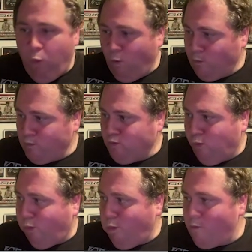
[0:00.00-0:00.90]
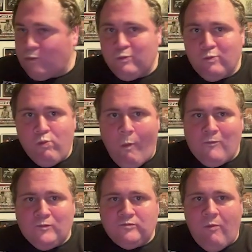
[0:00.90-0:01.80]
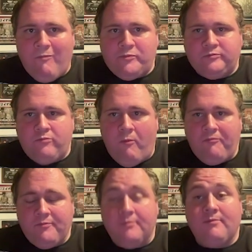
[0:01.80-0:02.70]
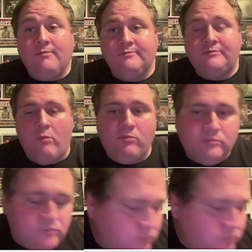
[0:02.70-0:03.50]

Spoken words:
remake of the Invisible Man that came out. Yeah, it's the